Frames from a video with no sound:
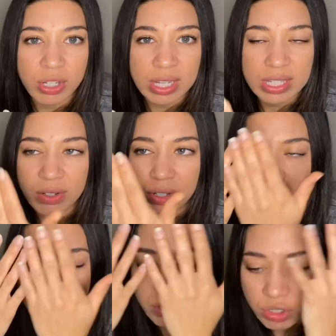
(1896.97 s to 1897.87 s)
Is there an
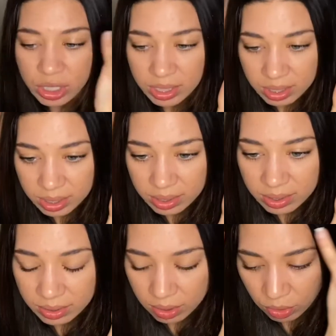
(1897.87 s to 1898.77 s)
illusion
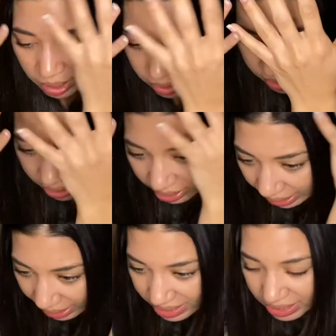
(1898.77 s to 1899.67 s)
around it? Like,
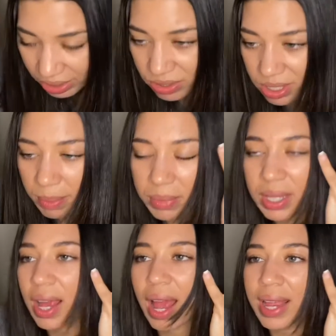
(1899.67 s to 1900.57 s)
is there something
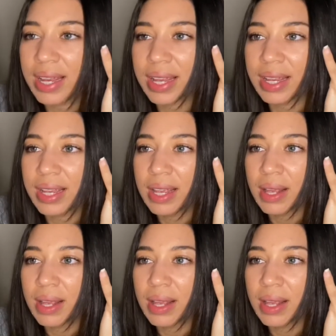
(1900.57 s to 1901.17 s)
hiding?